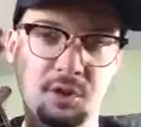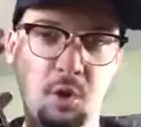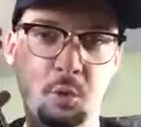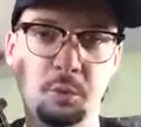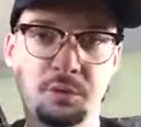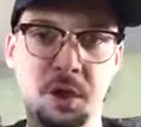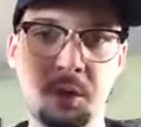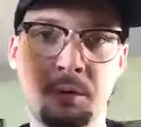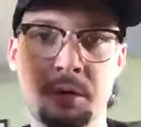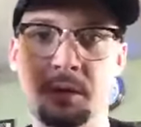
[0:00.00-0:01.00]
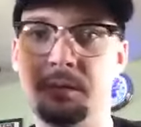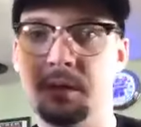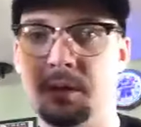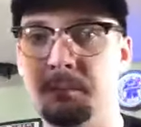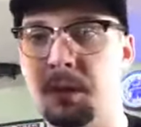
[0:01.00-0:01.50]
old tone
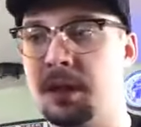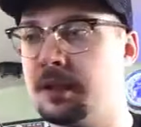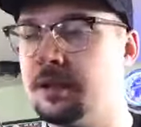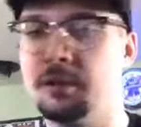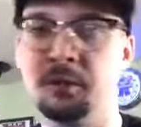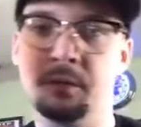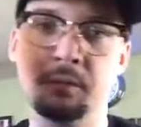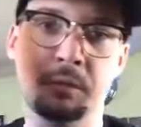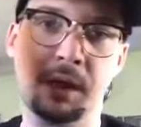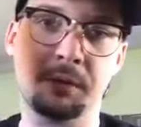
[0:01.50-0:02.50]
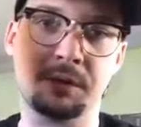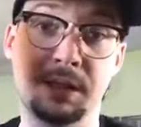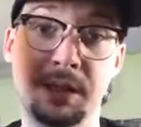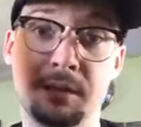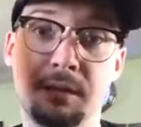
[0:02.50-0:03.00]
in my ear when I was a
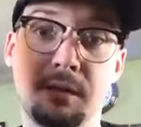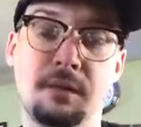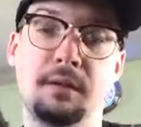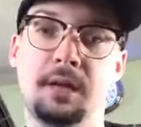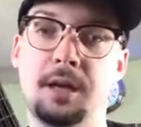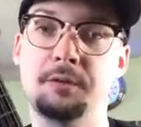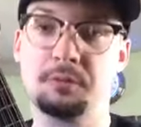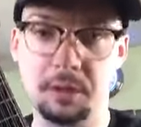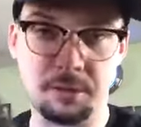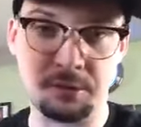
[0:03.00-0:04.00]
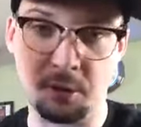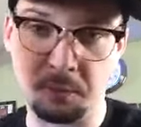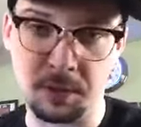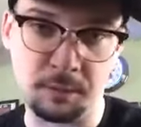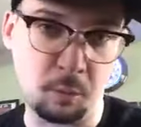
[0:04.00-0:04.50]
kid. I was around so
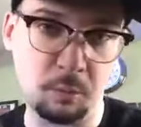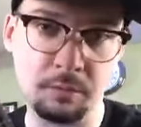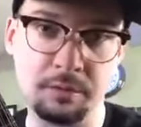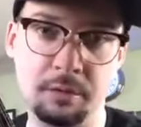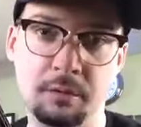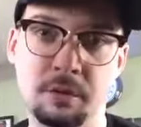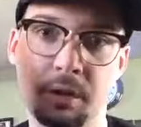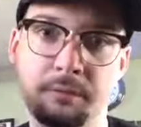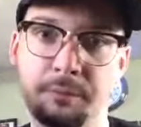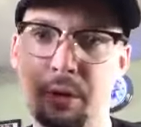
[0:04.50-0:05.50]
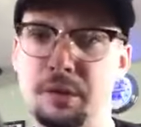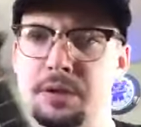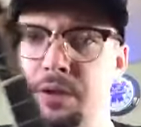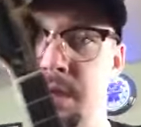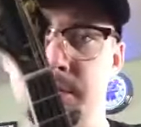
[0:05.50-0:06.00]
many lures and
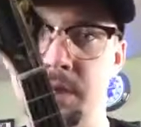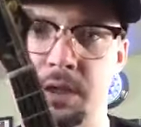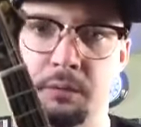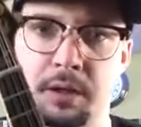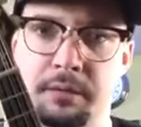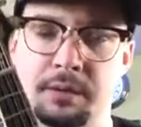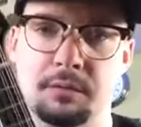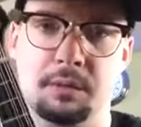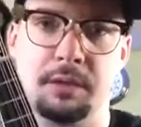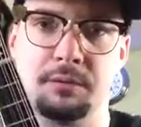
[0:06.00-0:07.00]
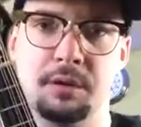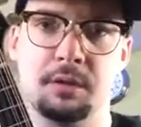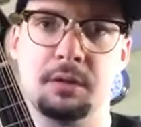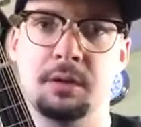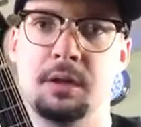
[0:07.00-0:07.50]
ferns and everything when I was
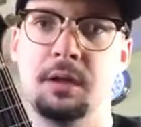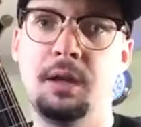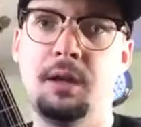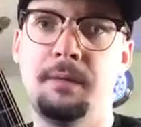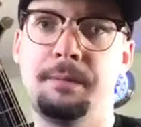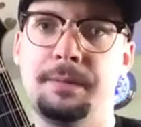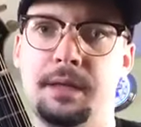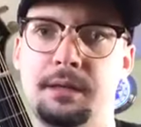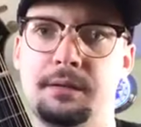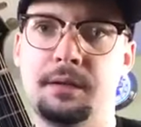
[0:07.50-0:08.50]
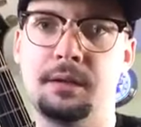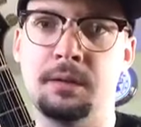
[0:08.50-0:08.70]
young that